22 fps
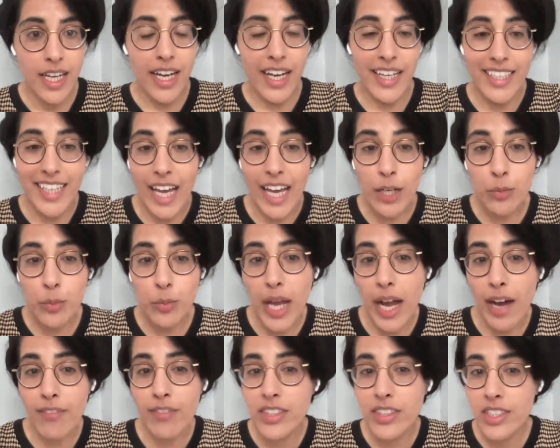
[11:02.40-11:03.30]
Again, we
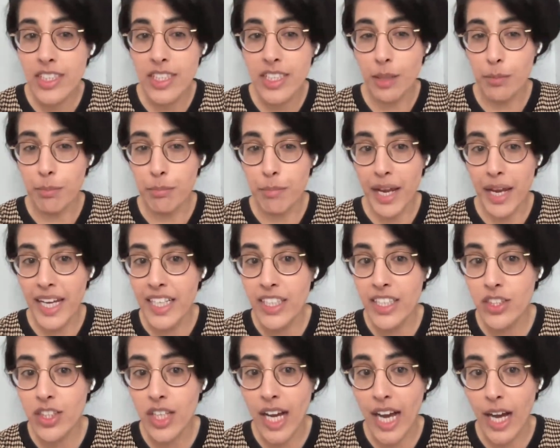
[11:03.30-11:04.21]
haven't seen a
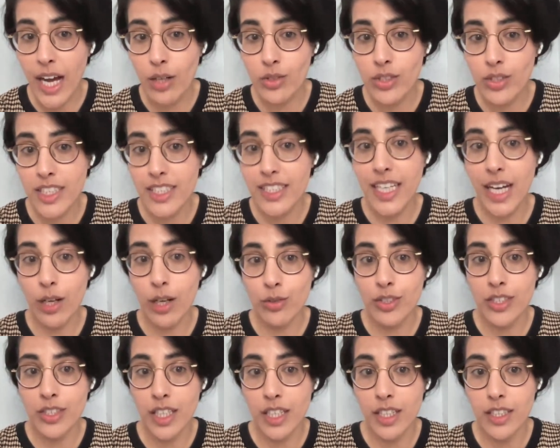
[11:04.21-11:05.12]
major housing
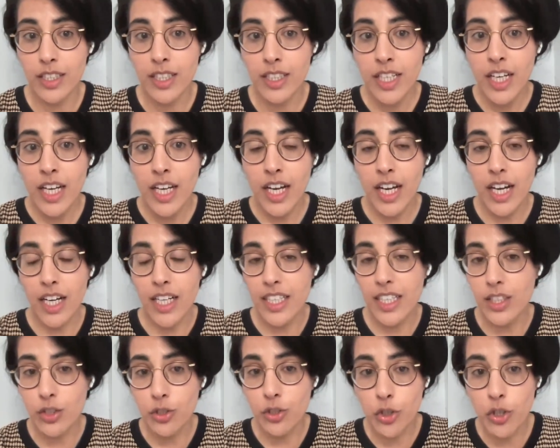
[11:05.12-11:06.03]
downturn uh,
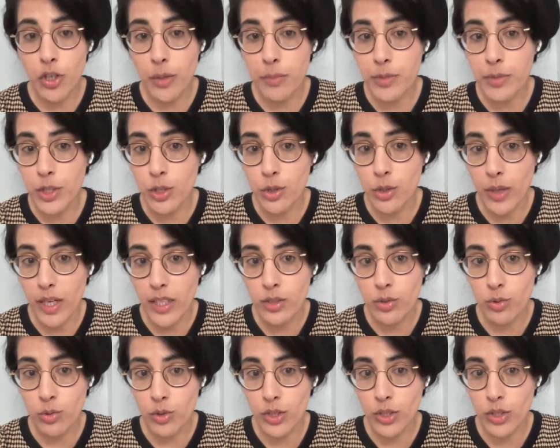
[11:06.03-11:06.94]
in Europe, the
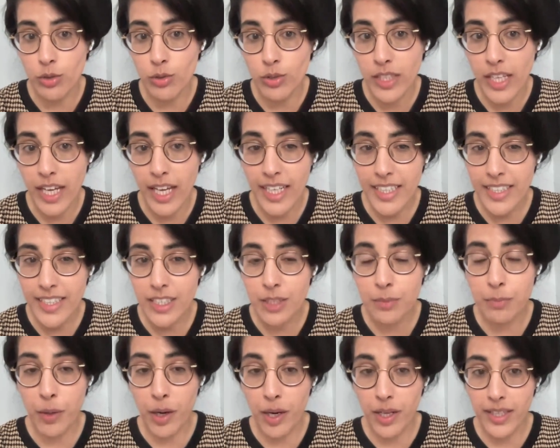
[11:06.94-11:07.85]
US, or the UK,
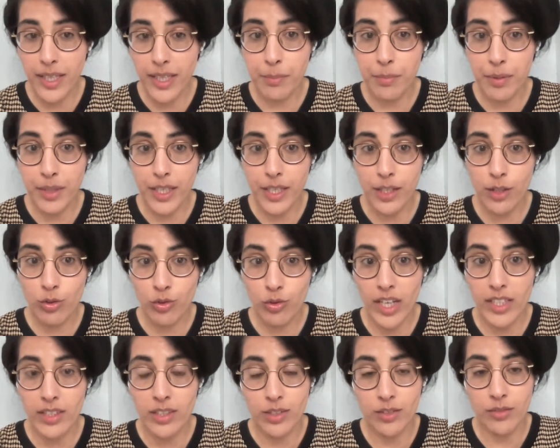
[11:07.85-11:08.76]
despite there being
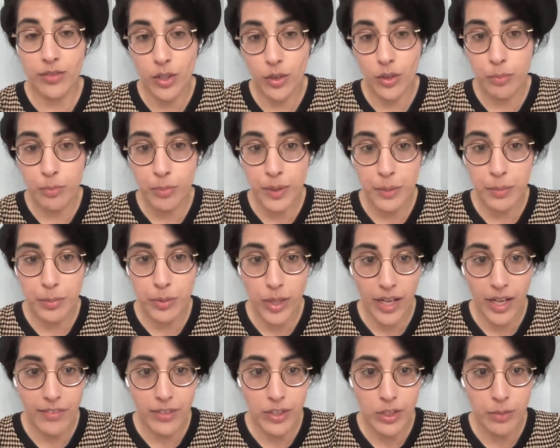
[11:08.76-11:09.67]
threats of, you know, people
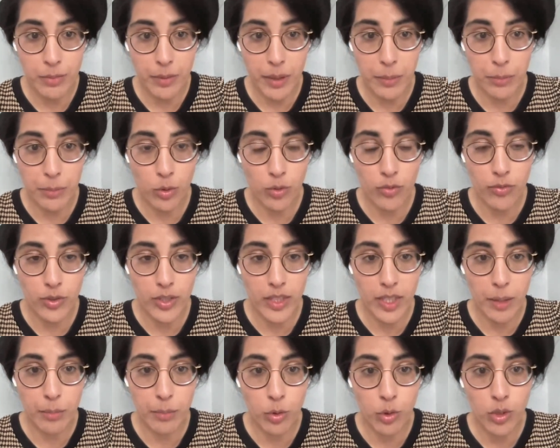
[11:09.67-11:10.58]
having to pay more for
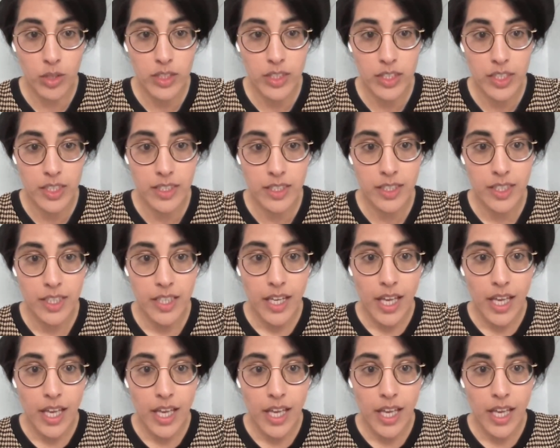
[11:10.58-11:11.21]
their mortgages.